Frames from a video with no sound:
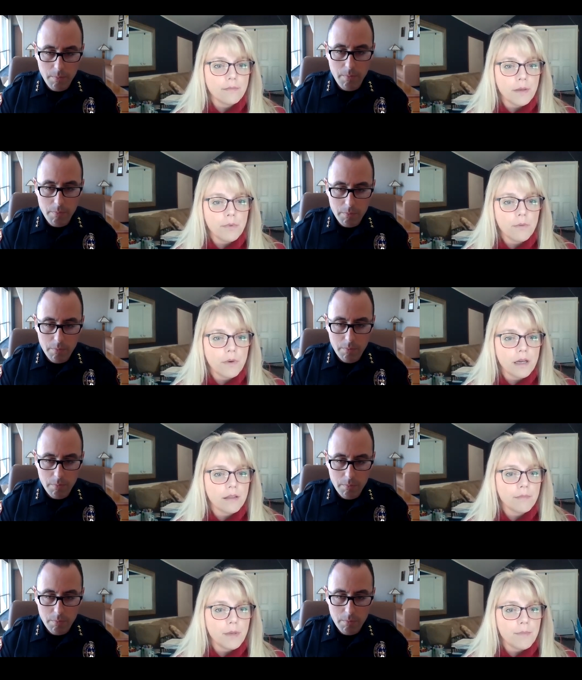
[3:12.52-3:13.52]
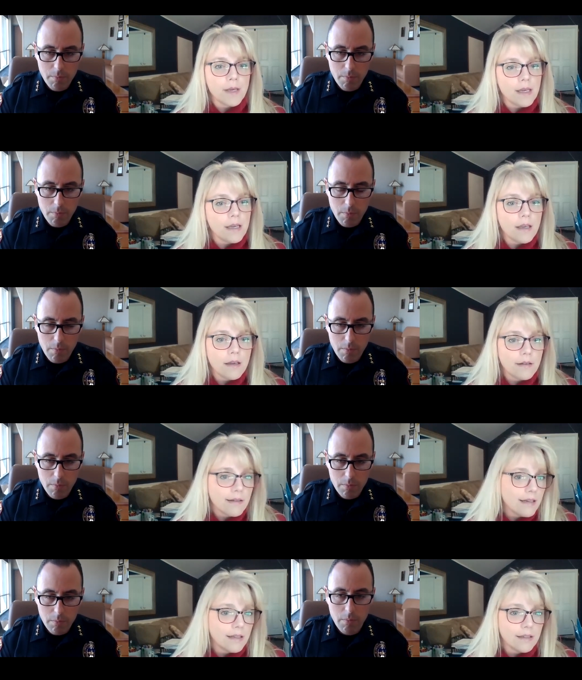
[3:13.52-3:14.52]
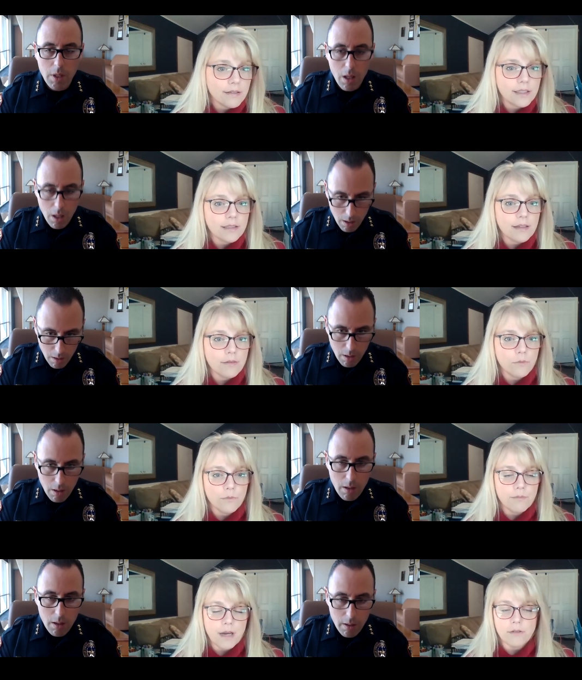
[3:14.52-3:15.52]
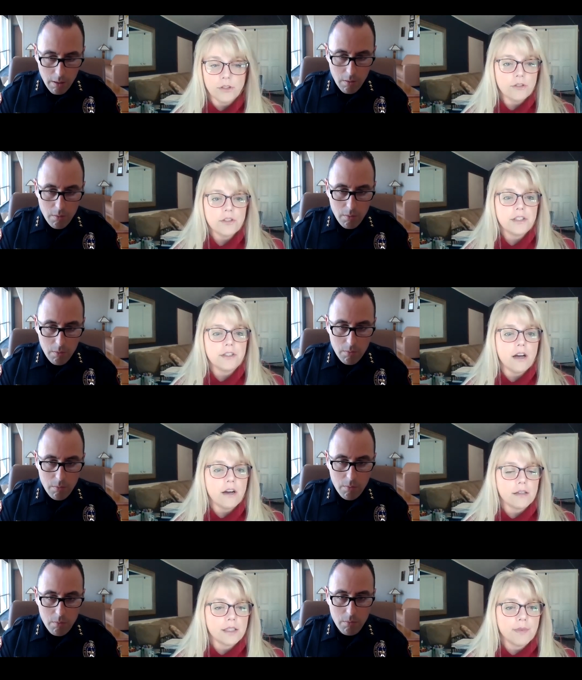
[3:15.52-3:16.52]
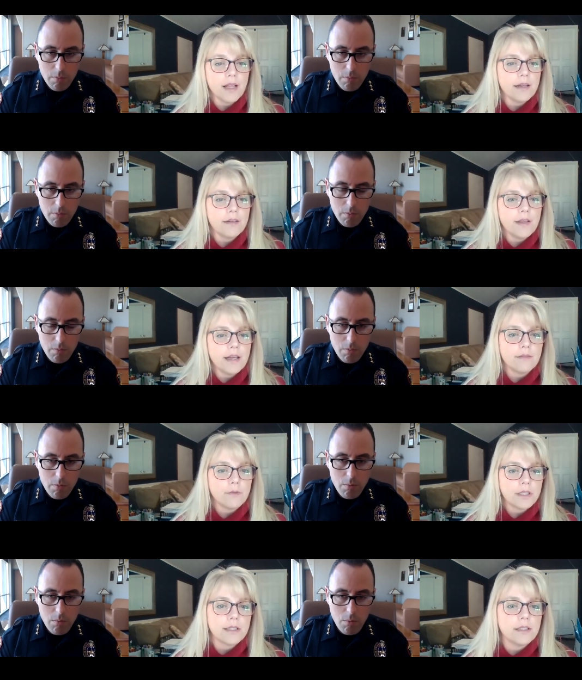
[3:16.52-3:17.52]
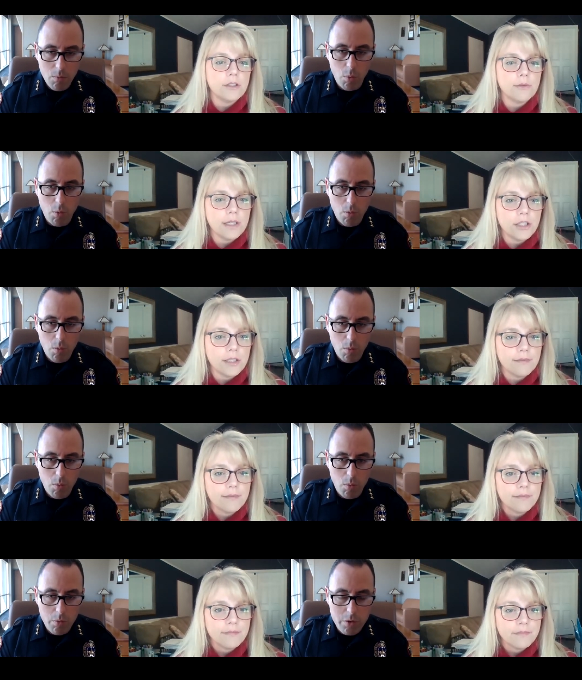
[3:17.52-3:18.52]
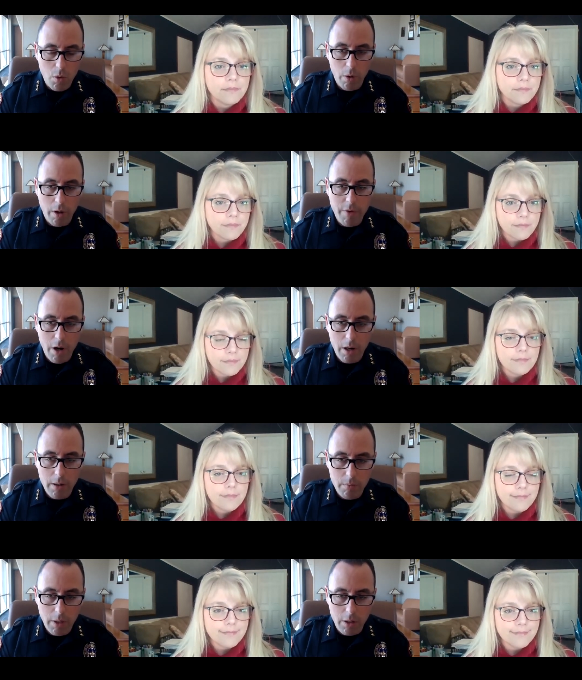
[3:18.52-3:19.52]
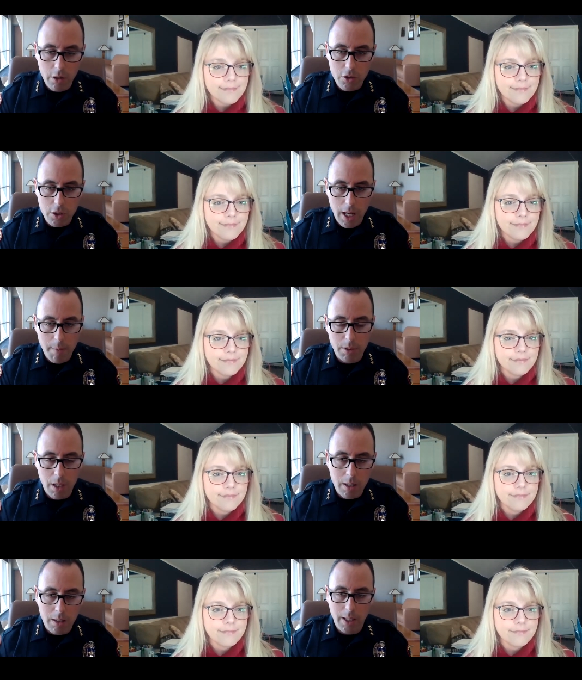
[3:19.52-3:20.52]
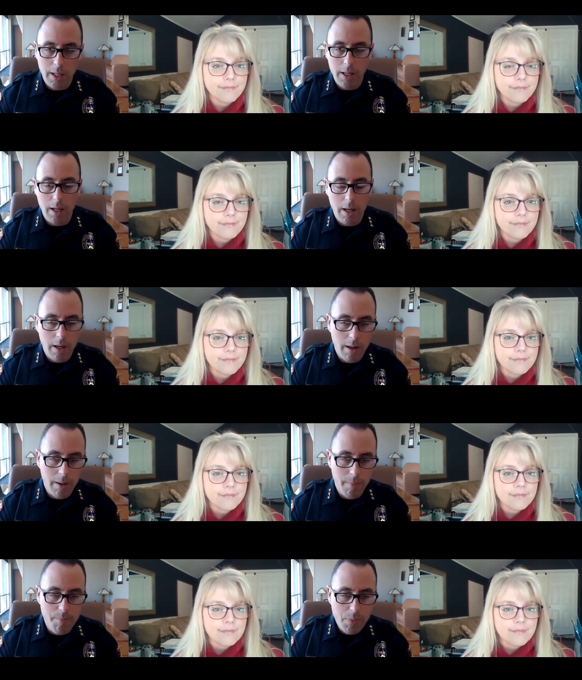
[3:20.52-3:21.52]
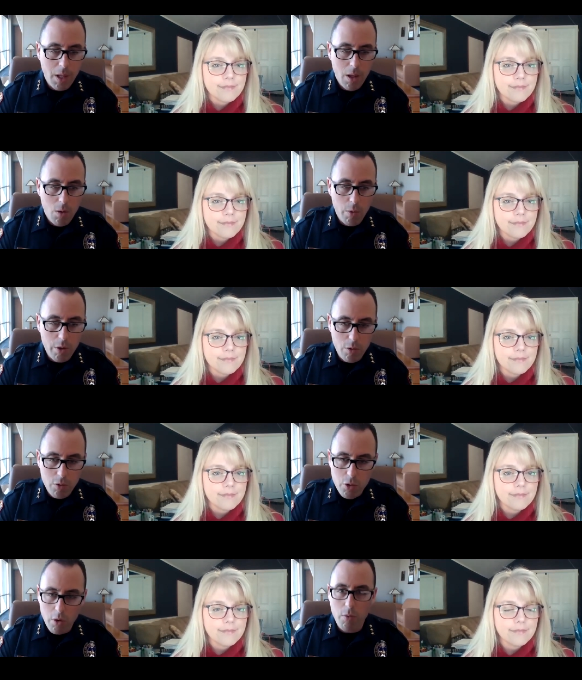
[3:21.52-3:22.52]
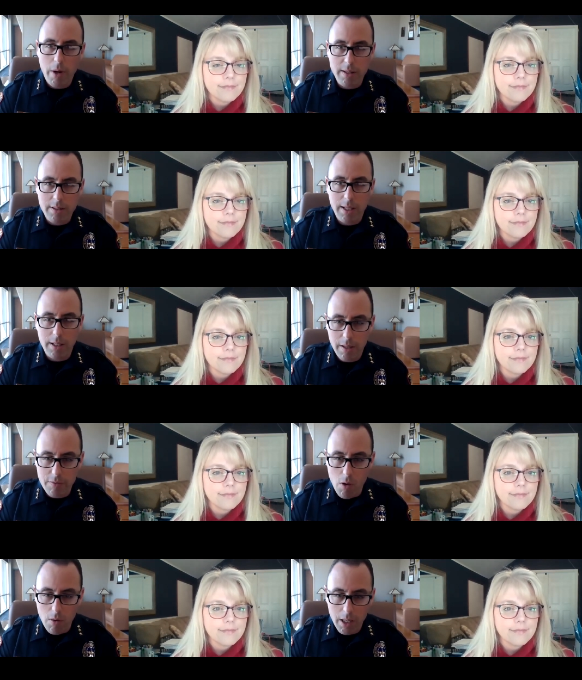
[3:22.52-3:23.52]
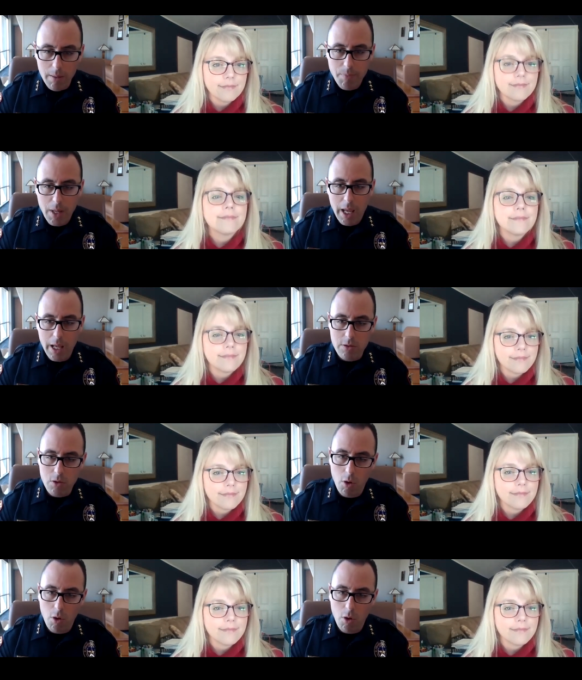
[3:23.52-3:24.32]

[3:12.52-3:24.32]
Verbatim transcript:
Speaker 1: people with PPE and how is your stock and supply on that? What's the situation?
Speaker 2: So we're very in good shape. Luckily, um, we sort of read the tea leaves early. And so